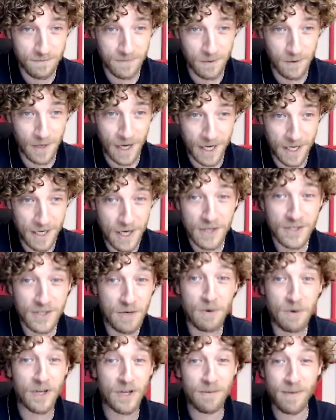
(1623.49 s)
Okay.
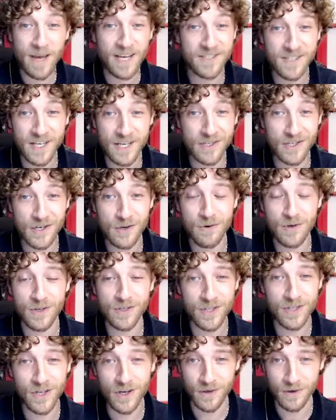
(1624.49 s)
So one of the best things you
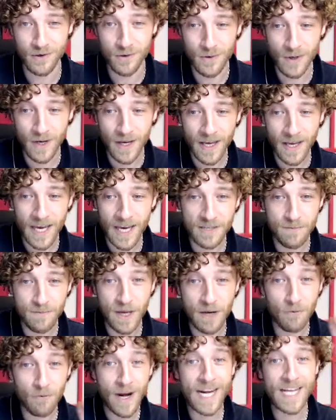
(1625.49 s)
can do is
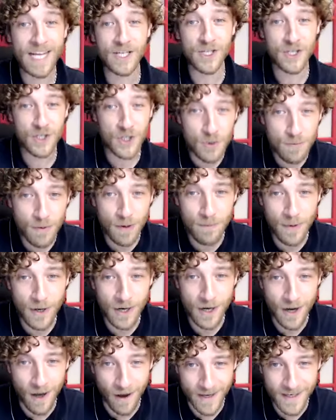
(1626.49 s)
be really super
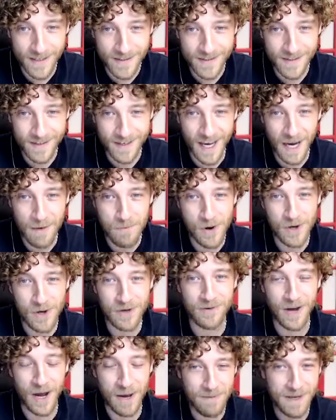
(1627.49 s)
polite. And
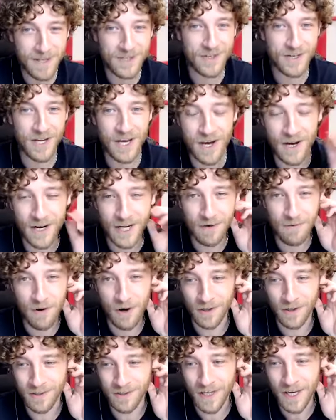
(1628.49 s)
one, I mentioned it earlier
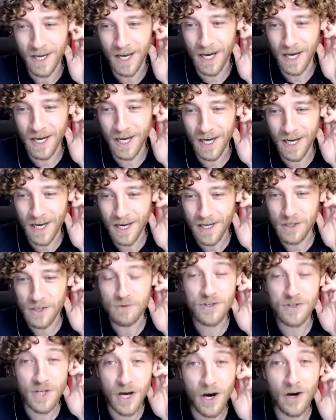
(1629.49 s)
on, you
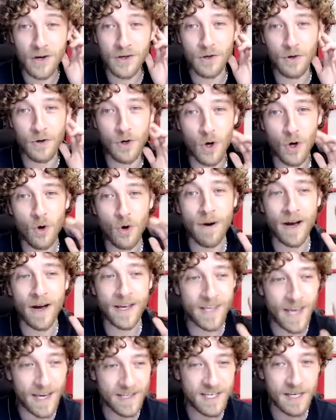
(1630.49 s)
start your call by
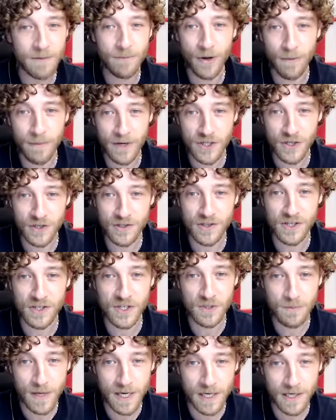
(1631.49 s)
getting permission to
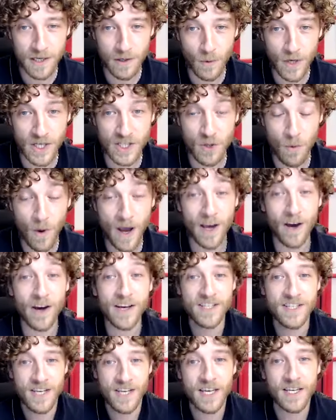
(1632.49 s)
speak, which the way
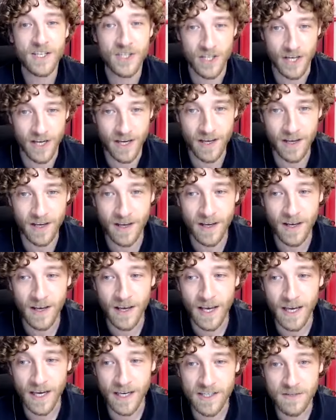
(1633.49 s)
I teach it
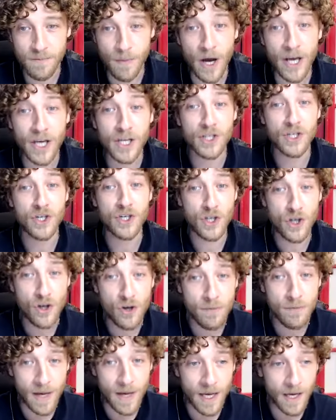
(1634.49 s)
is by
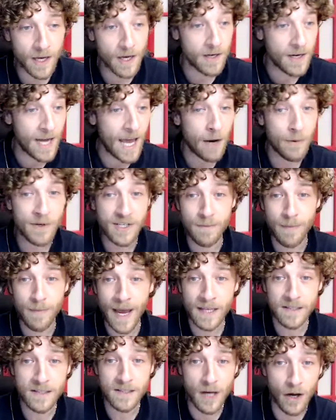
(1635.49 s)
assuming now is a
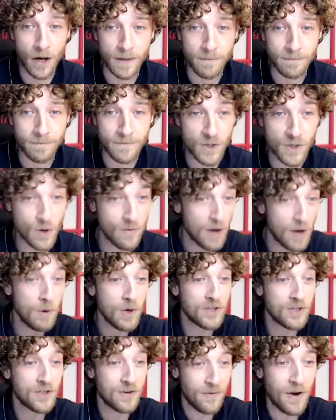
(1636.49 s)
bad time. So if I
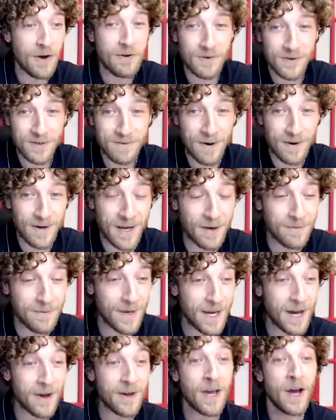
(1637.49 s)
was to phone you, Simone, I'd
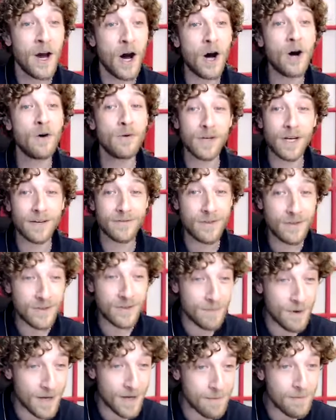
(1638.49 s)
be going, oh, good afternoon,
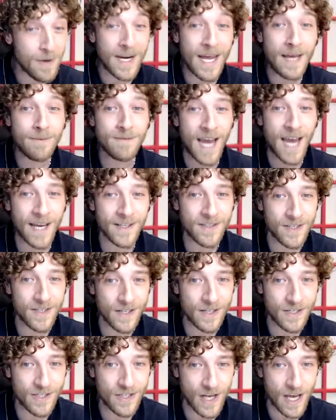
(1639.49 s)
Simone. My name's
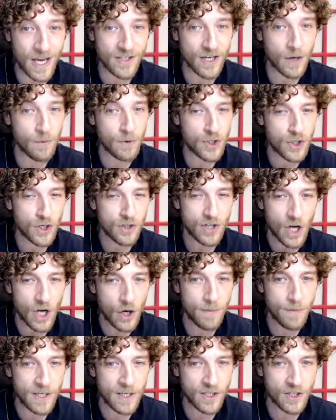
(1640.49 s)
Anthony Stears. I was just
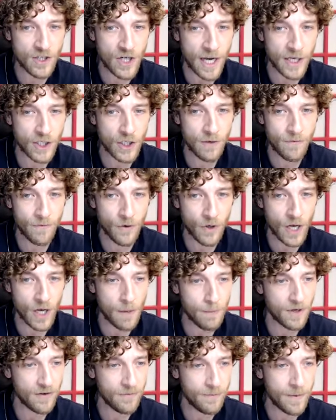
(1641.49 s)
hoping to chat to you for a
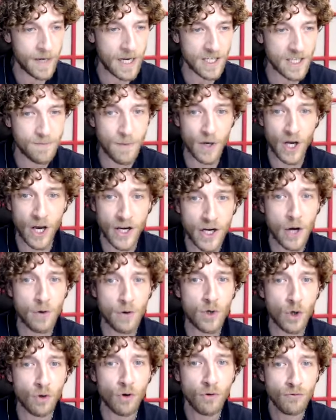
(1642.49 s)
couple of minutes, but I know
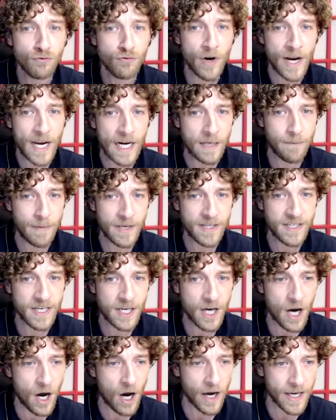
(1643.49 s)
you're a really busy
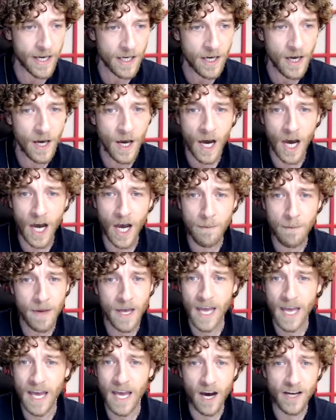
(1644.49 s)
guy.
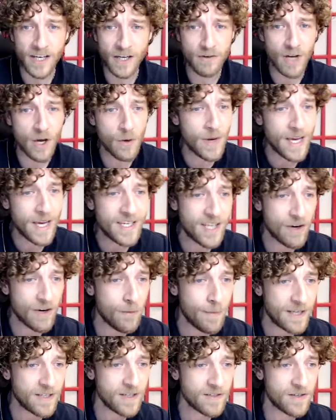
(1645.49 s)
I don't know. Is there
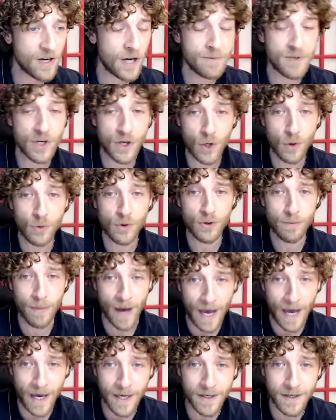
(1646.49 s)
a better time to call you
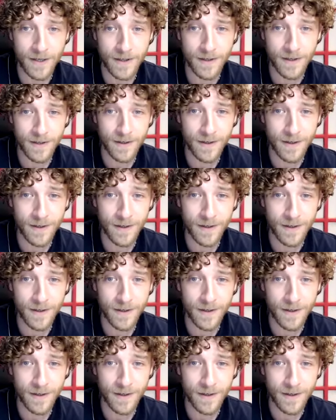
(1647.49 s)
back?